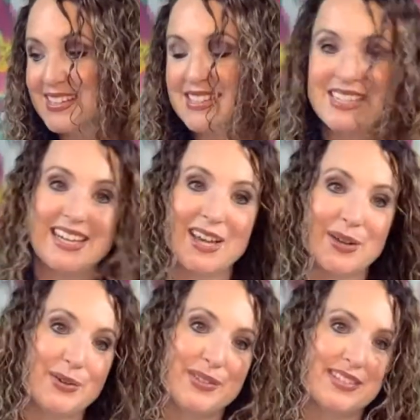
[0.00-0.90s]
the
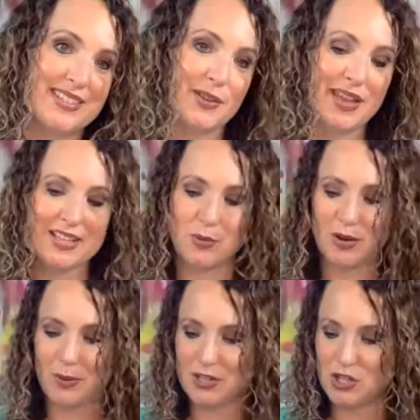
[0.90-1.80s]
Tios, and so that's where
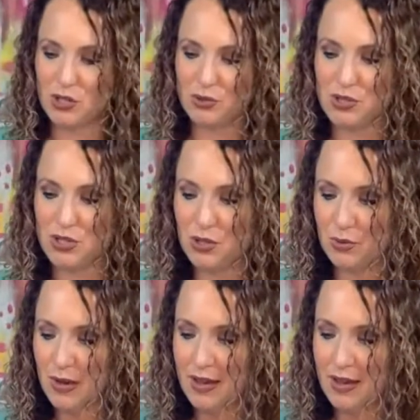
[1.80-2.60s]
we choose to